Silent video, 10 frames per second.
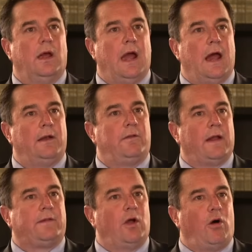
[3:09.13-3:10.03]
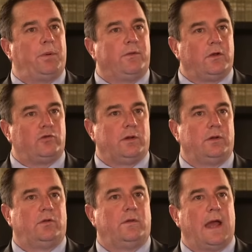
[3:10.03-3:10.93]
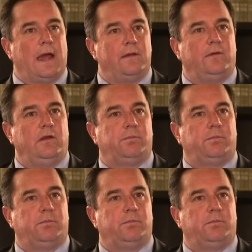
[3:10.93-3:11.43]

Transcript: and that the opposition to the ANC's